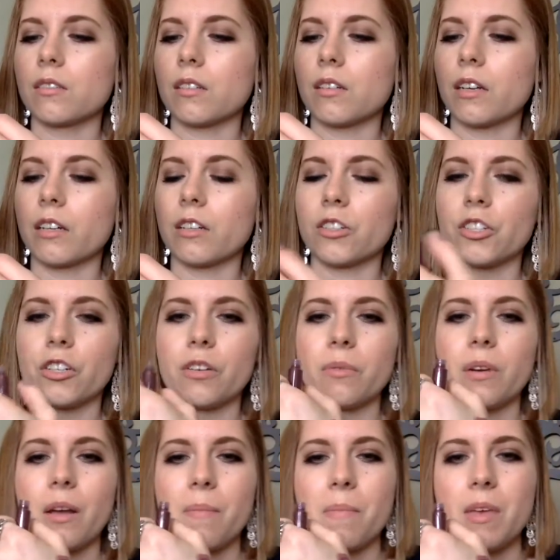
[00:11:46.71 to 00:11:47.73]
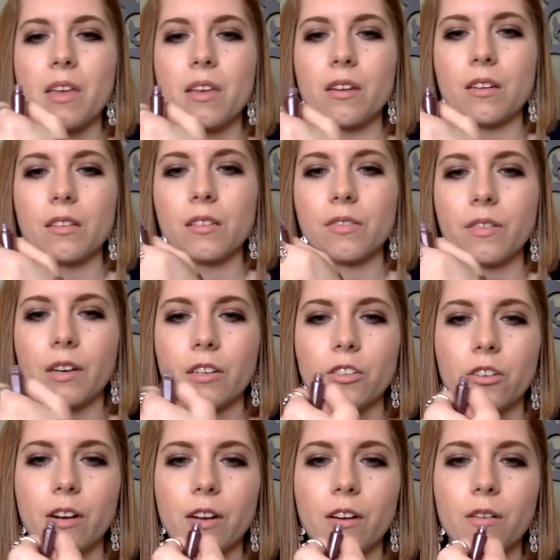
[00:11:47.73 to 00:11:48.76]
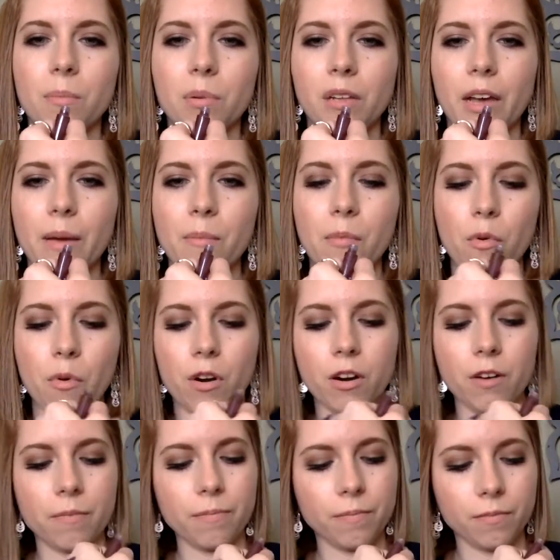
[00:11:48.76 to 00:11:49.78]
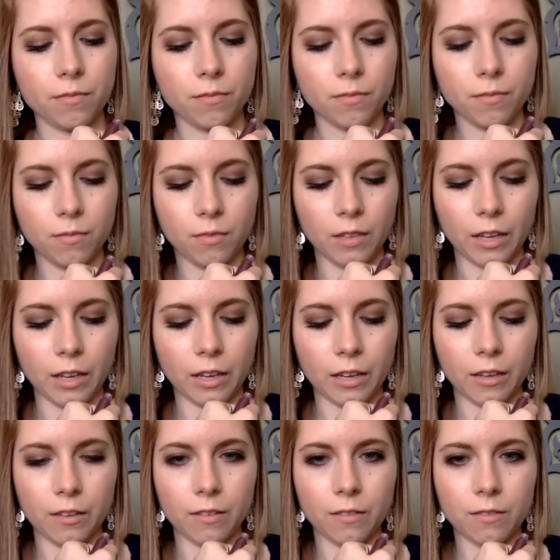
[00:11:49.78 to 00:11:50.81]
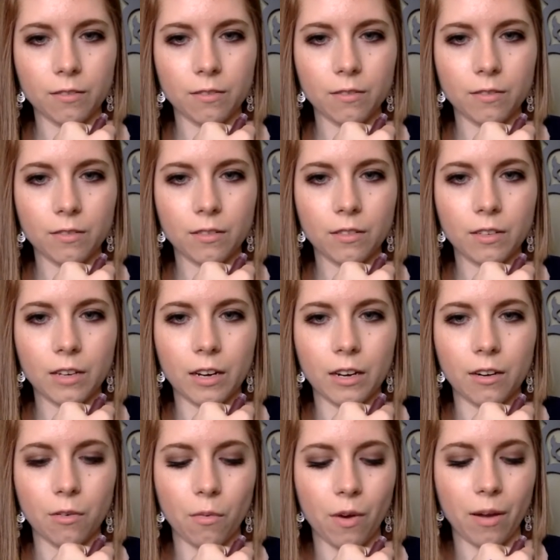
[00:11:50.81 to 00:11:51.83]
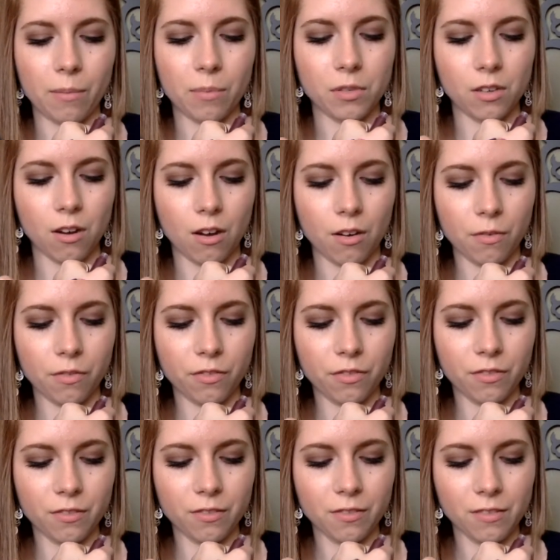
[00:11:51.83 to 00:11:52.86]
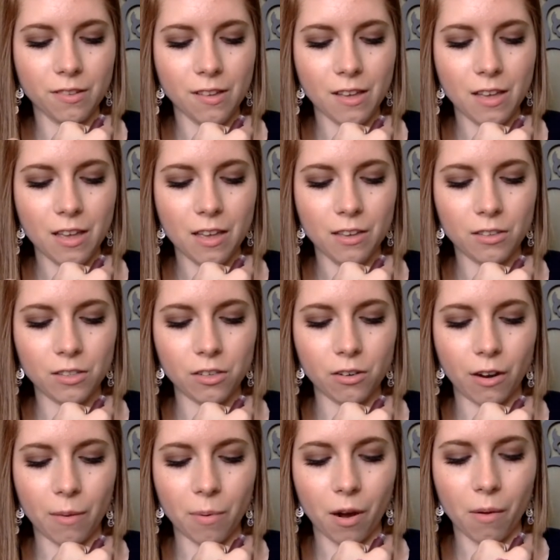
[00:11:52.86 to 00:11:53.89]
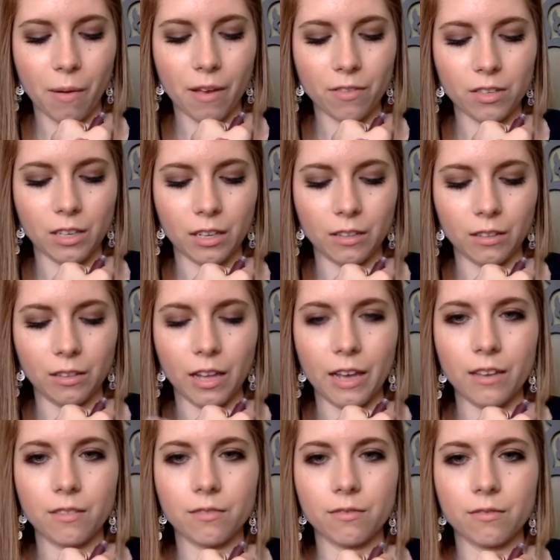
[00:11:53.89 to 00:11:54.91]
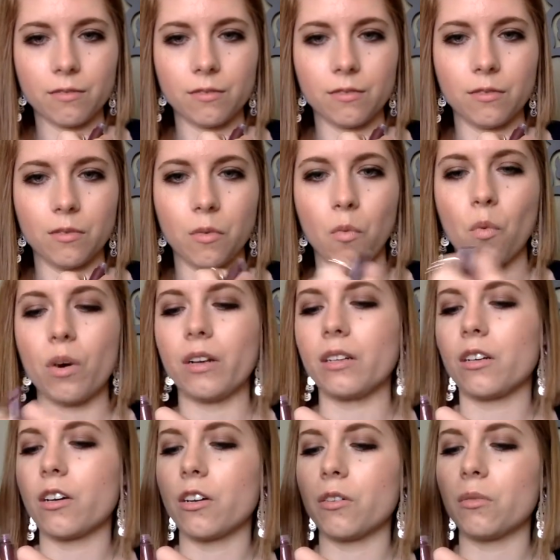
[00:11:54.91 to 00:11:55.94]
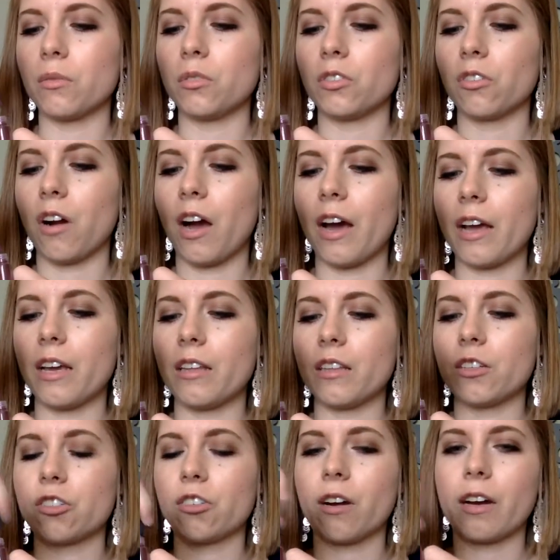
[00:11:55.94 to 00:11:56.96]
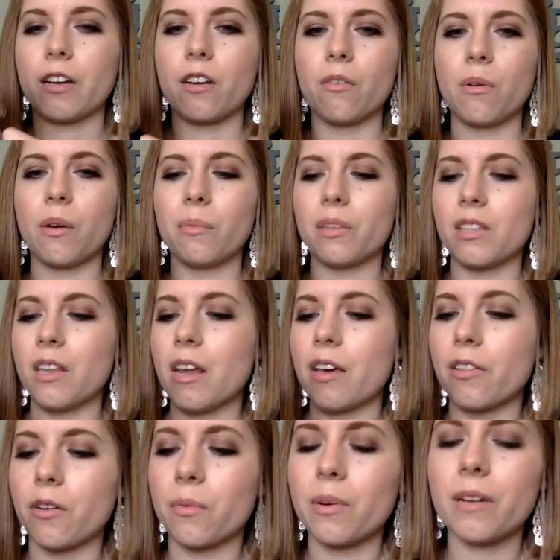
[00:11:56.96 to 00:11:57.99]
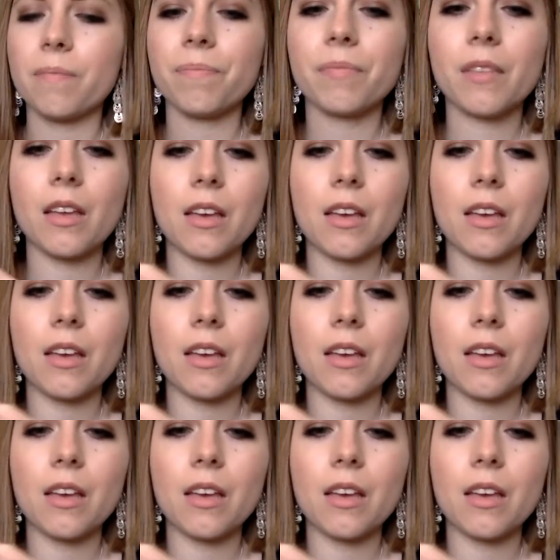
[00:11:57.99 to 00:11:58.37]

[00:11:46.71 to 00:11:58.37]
I kind of show you what I mean. Is if I try to apply more, like it kind of wipes off. So I probably have to like let one coat dry and then try and go on with another one.